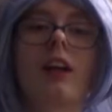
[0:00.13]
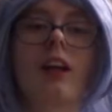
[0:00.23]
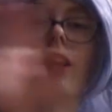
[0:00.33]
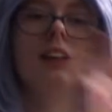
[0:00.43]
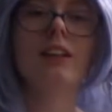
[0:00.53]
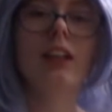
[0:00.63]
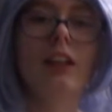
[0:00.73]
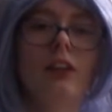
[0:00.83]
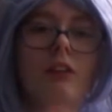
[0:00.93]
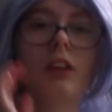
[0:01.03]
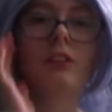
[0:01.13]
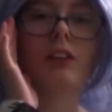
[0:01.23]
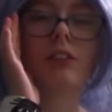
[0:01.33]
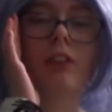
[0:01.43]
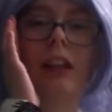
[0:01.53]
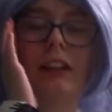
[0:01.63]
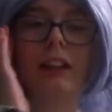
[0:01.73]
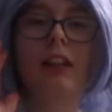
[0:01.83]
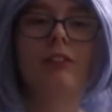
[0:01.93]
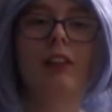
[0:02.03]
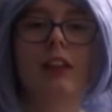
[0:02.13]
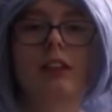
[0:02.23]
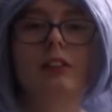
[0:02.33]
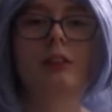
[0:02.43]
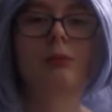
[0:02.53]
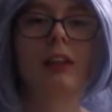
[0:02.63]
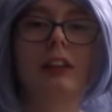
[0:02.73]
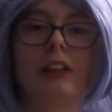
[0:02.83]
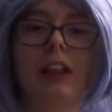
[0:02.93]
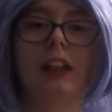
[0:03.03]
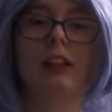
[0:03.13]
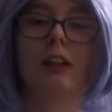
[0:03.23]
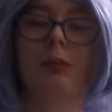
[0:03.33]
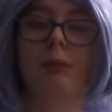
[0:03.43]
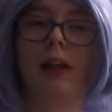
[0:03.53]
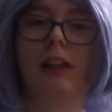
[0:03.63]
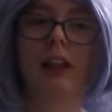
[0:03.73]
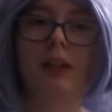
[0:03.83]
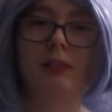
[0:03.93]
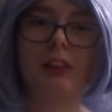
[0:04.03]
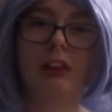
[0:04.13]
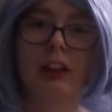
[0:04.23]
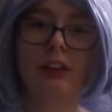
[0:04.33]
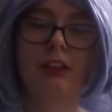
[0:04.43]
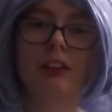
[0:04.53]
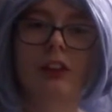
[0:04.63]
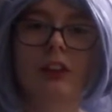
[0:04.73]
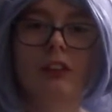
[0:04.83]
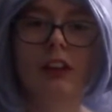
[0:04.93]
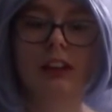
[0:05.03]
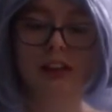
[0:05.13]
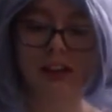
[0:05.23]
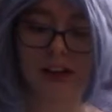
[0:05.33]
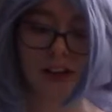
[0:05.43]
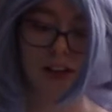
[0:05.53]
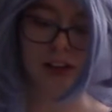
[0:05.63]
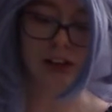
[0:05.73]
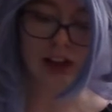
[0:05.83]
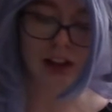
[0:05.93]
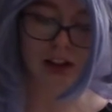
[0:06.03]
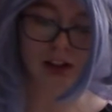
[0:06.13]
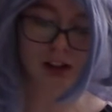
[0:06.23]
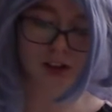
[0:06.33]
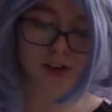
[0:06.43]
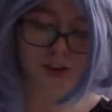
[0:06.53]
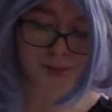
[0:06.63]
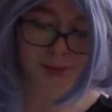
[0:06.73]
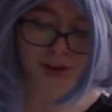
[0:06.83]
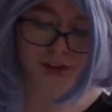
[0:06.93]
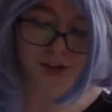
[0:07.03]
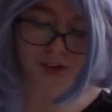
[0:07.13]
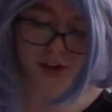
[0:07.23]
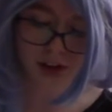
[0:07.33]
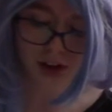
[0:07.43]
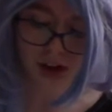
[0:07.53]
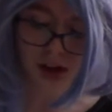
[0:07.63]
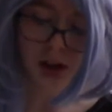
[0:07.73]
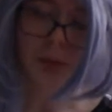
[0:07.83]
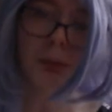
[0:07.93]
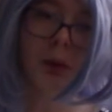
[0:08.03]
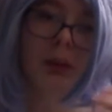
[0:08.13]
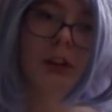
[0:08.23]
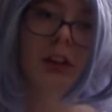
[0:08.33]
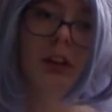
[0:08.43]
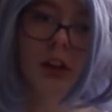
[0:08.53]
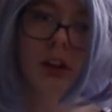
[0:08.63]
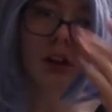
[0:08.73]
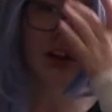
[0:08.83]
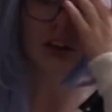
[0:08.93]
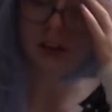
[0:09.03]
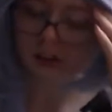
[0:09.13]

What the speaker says: Hello everyone and welcome to my channel. My name is Sherry Turquoise and today I'm going to be doing the pros and cons